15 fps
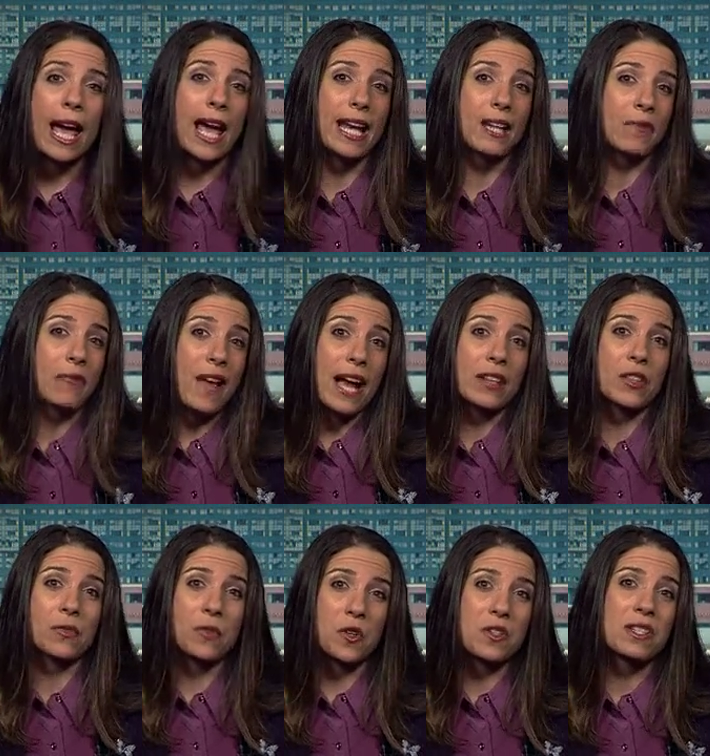And in fact,
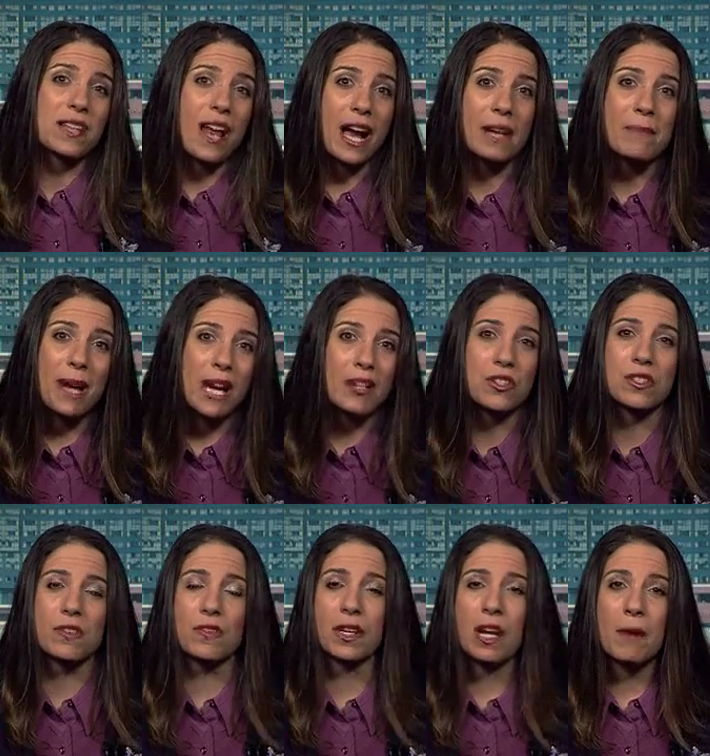the first 9
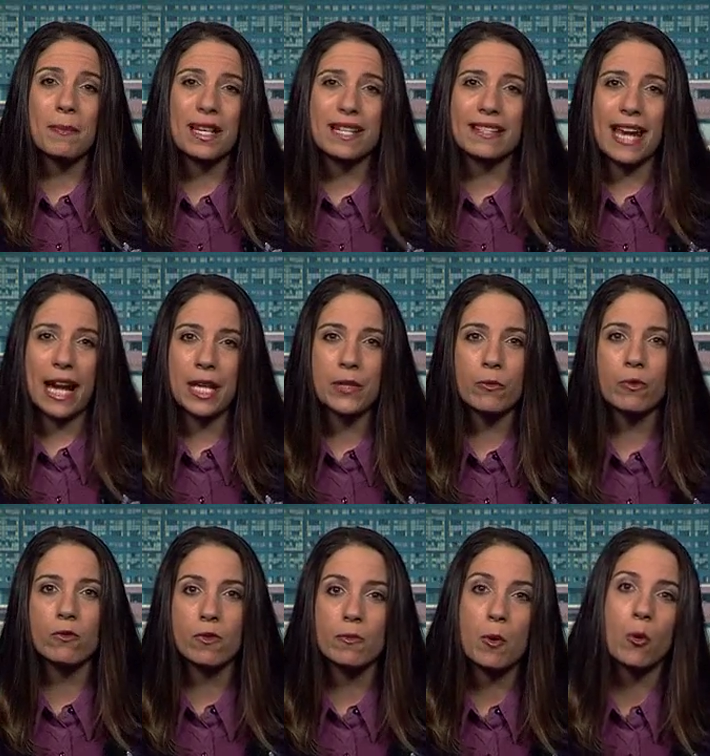pages of the company's
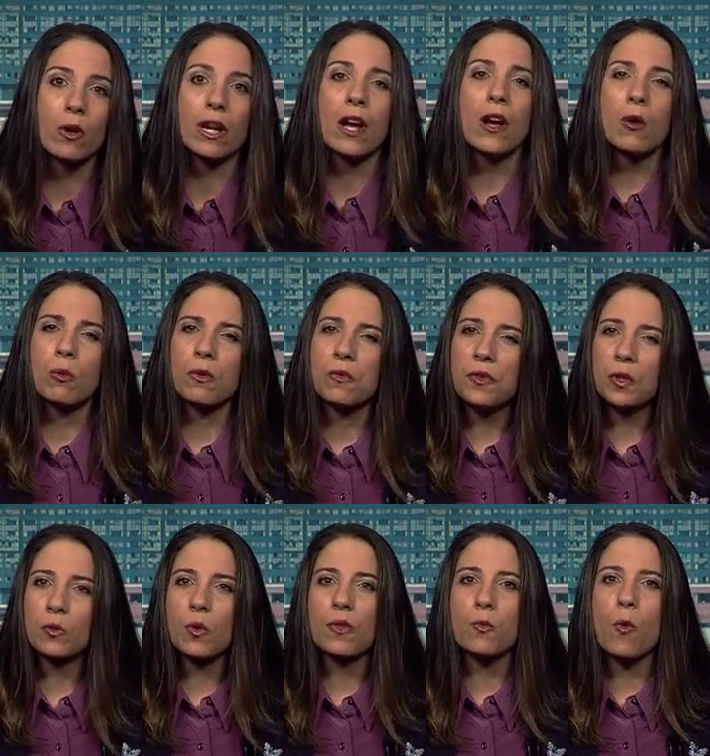annual report were
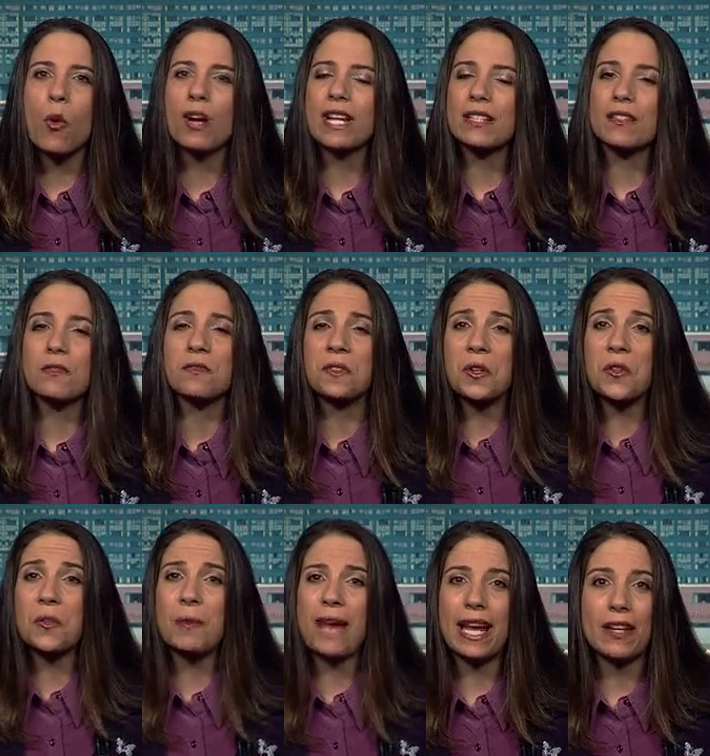filled with warnings of
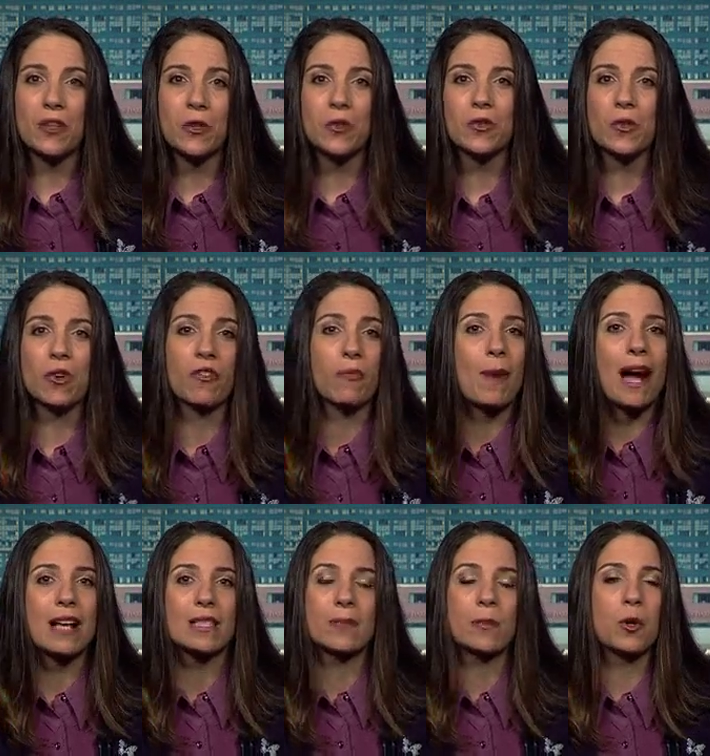further bad news or of
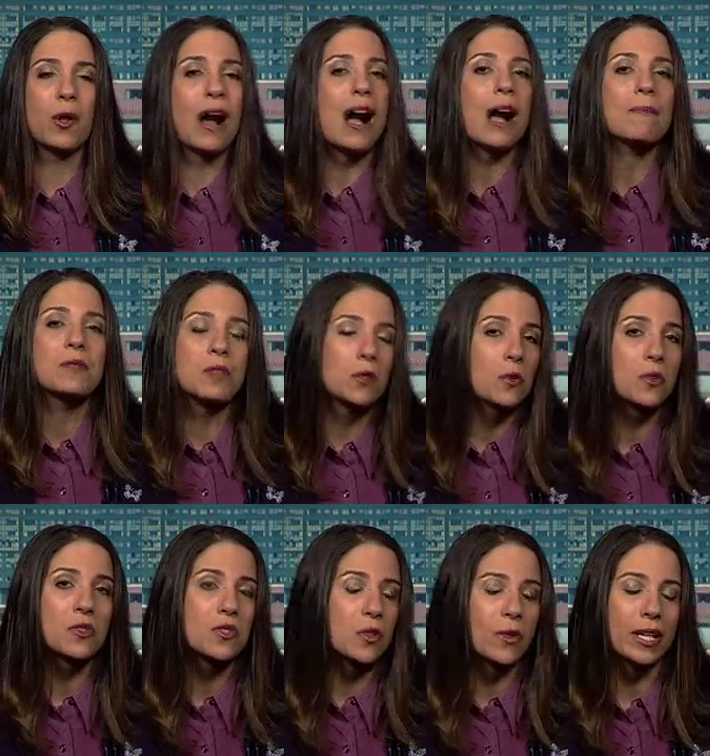possible
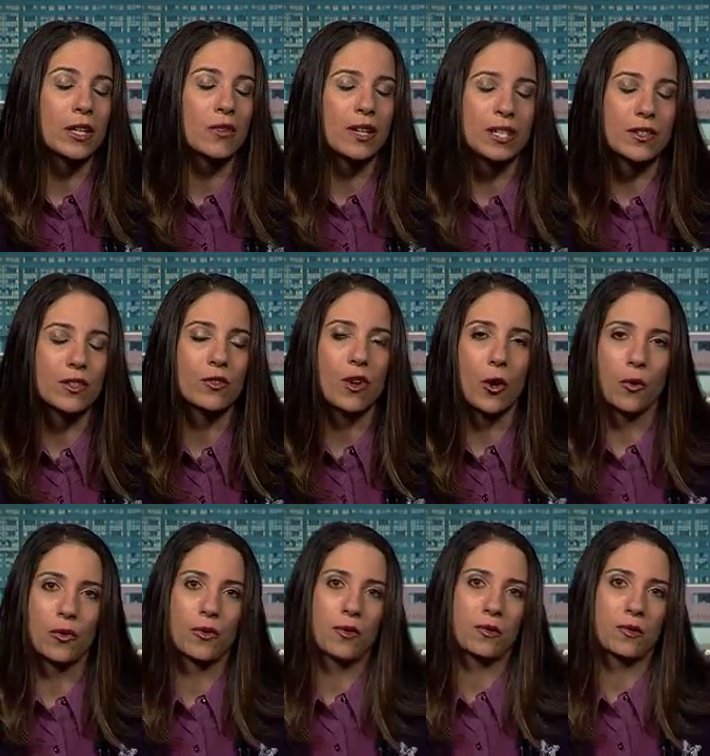obstacles to increased growth.